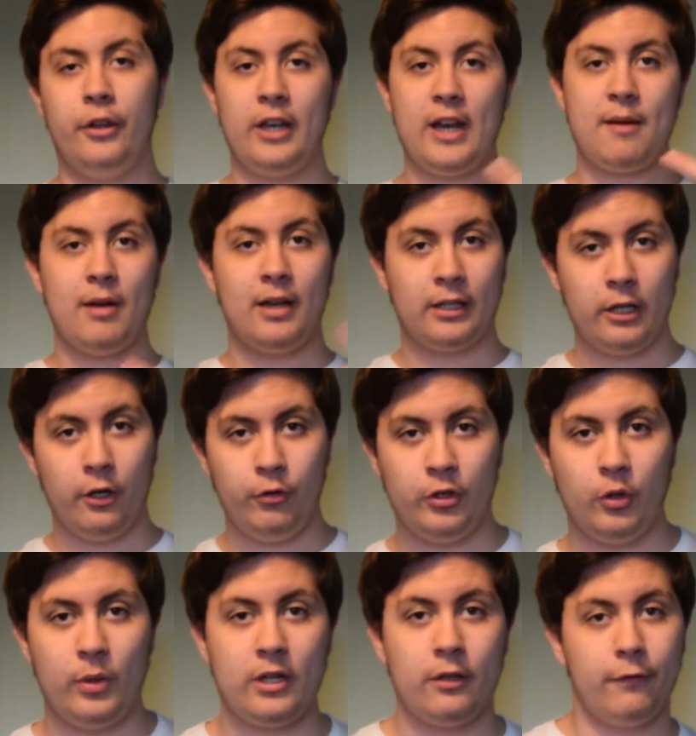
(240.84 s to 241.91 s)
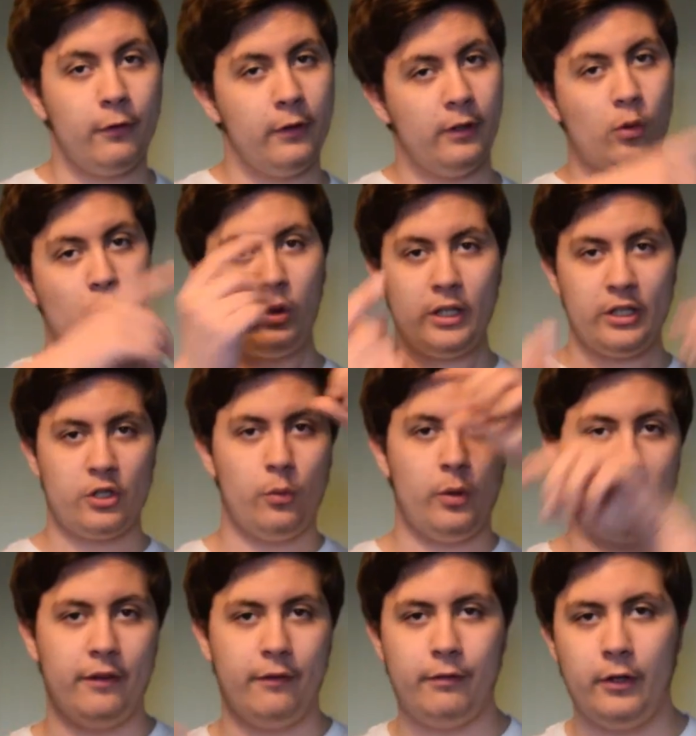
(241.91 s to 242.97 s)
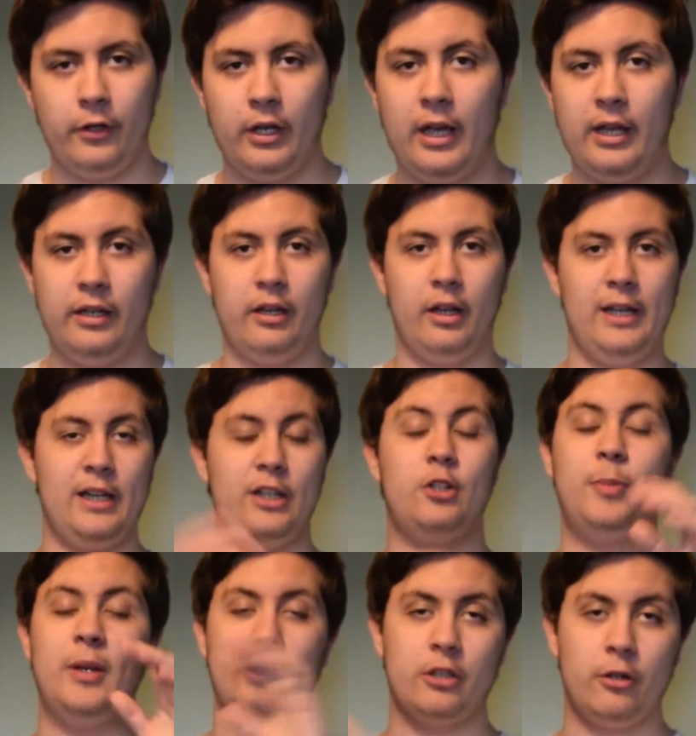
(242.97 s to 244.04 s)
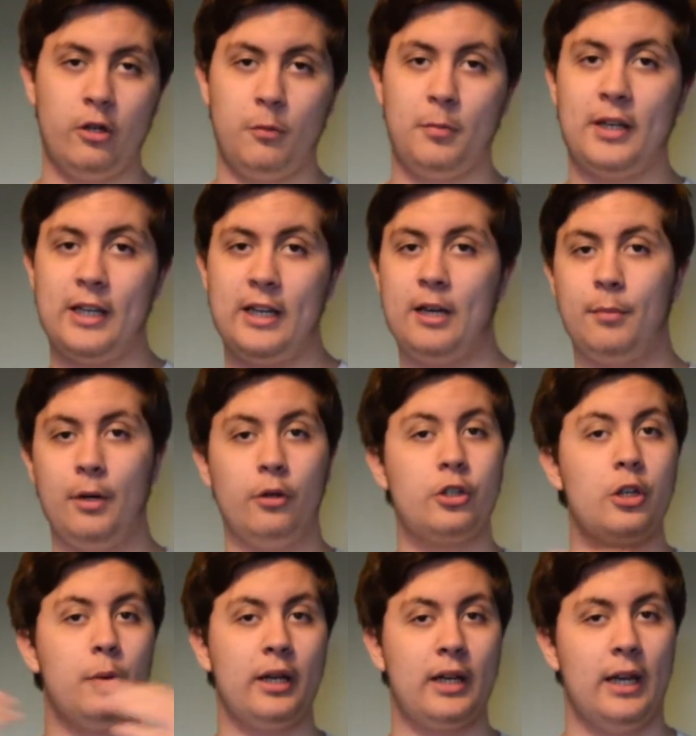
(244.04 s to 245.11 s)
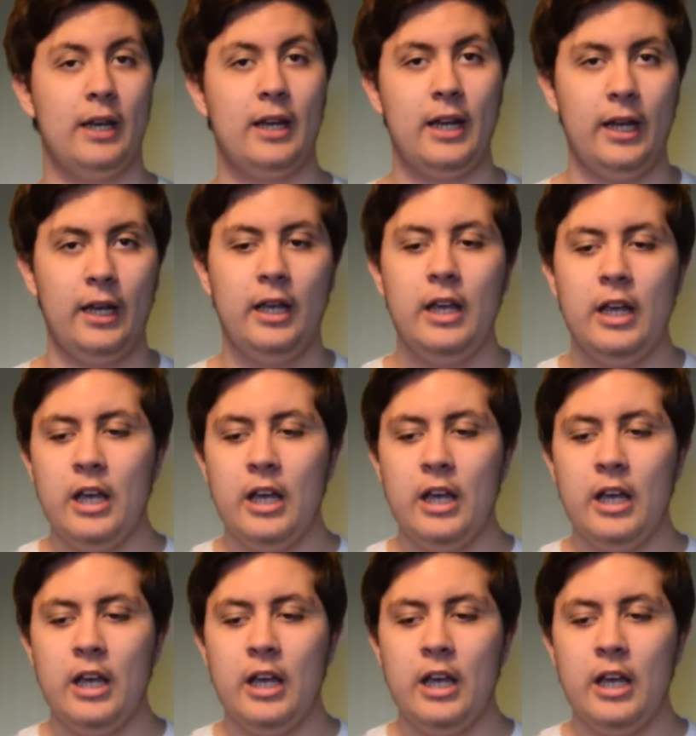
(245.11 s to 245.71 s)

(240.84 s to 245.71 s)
the name Ancoder we could fit all into one font, and it has been shown at the beginning, but I'll show it again here.